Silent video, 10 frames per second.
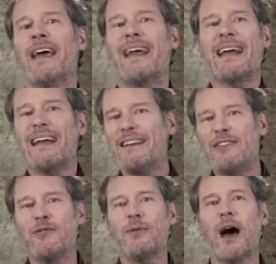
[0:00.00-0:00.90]
and I
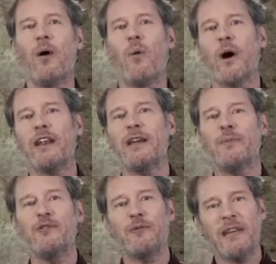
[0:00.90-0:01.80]
do not want
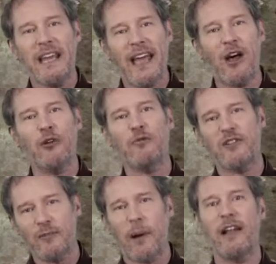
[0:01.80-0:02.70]
him to be held
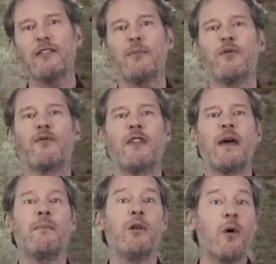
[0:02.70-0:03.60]
responsible for them,